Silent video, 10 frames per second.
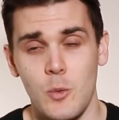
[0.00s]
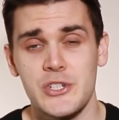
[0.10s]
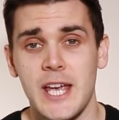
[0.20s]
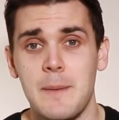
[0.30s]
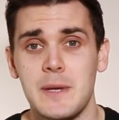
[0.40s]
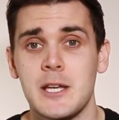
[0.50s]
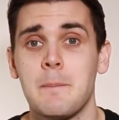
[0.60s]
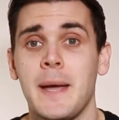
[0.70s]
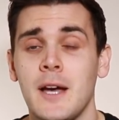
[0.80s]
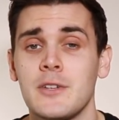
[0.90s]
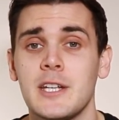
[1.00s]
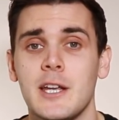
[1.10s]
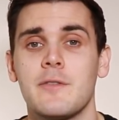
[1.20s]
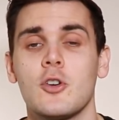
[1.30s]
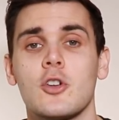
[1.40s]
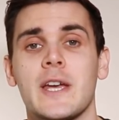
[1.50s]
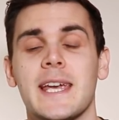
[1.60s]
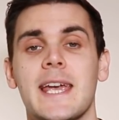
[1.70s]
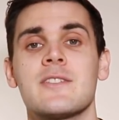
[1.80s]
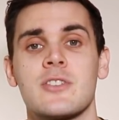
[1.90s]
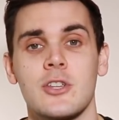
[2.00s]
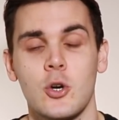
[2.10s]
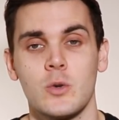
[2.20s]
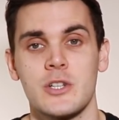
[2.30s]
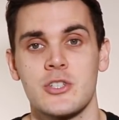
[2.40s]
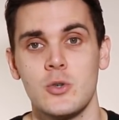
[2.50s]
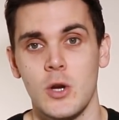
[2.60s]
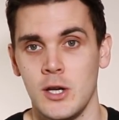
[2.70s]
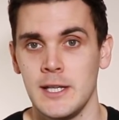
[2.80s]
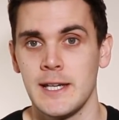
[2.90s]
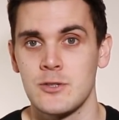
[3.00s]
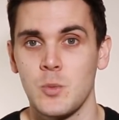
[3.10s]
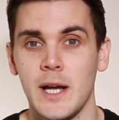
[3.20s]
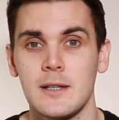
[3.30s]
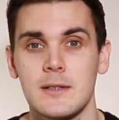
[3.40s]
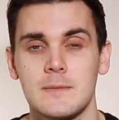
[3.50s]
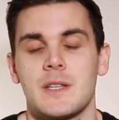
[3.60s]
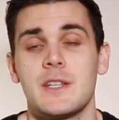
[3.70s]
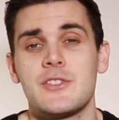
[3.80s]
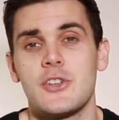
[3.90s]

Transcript: which can be compounded if you're looking into the corner too early as well. This